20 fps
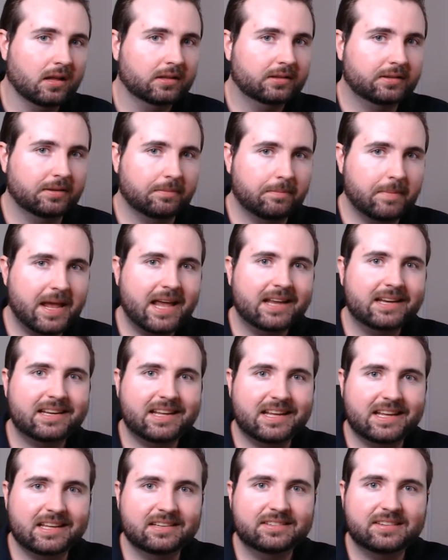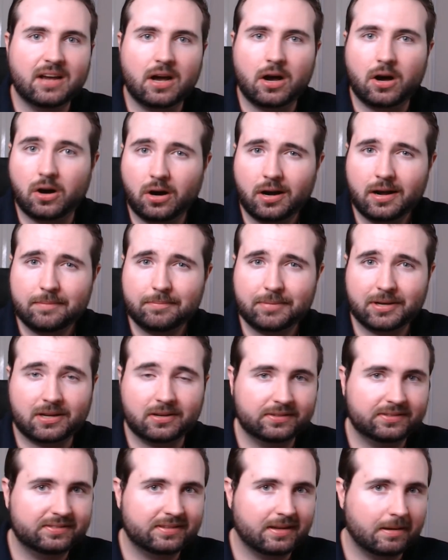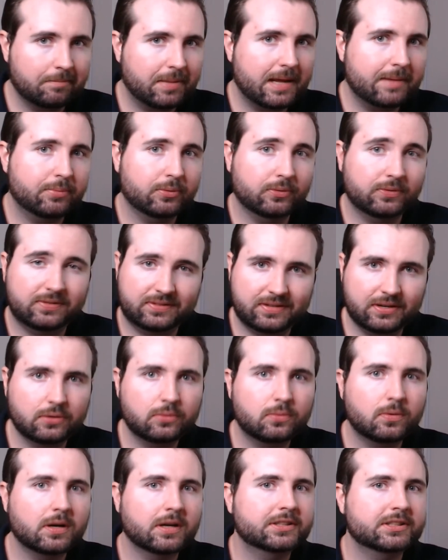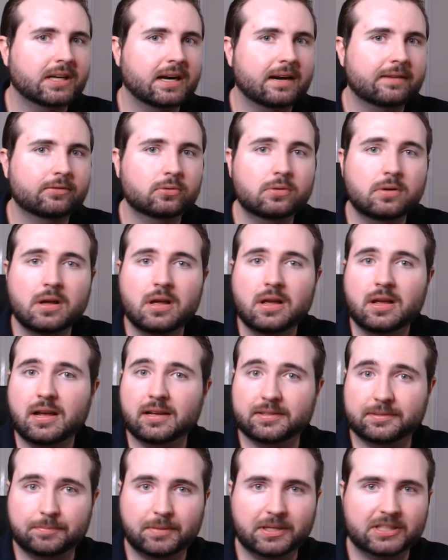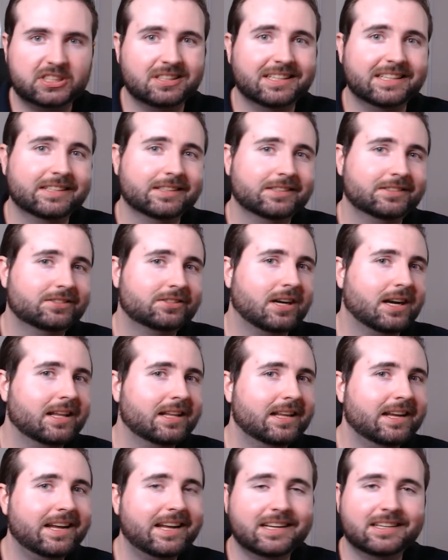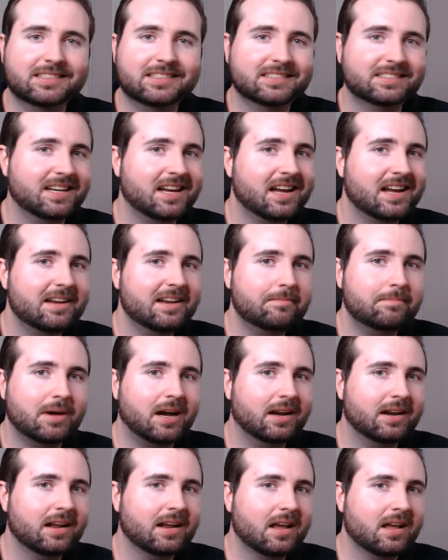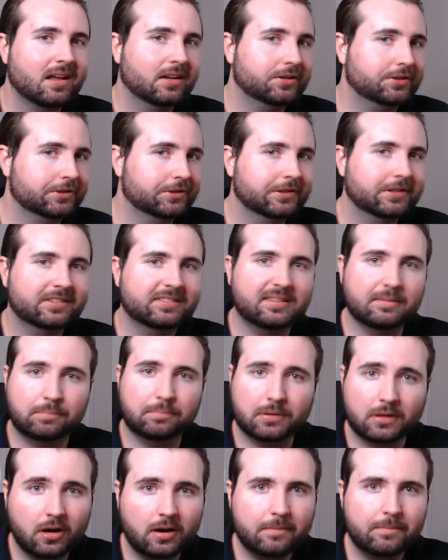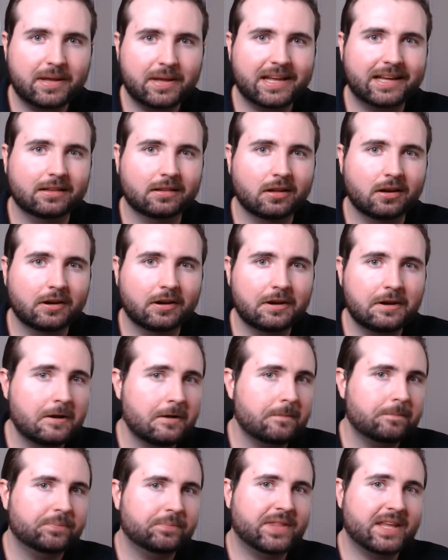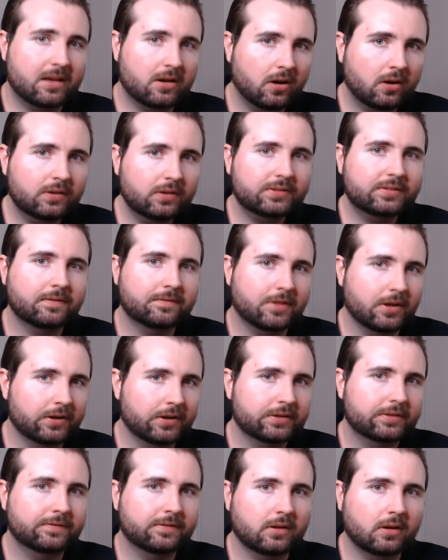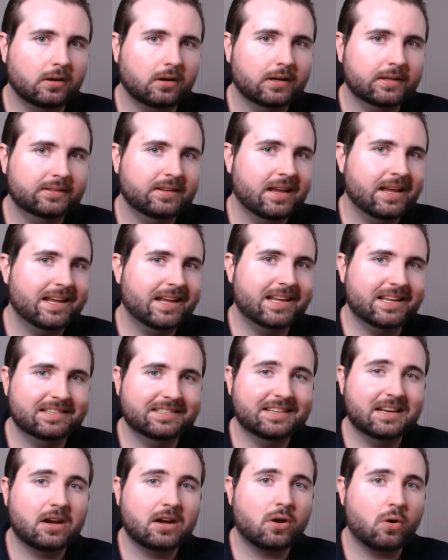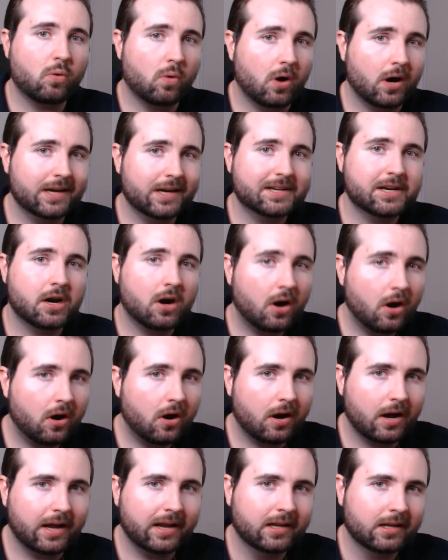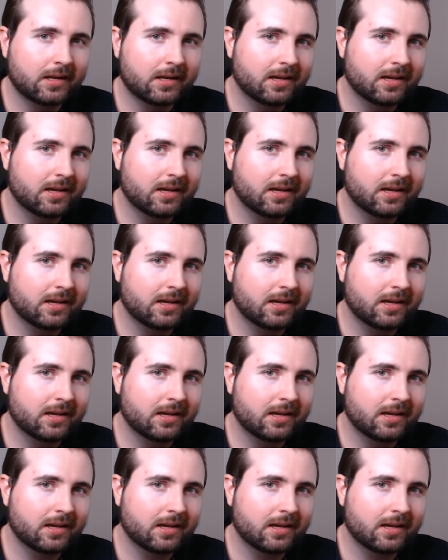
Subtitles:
demand is high because some people still want to travel, especially in Australia, interstate, but due to supply being low, the cost of those flights is quite high.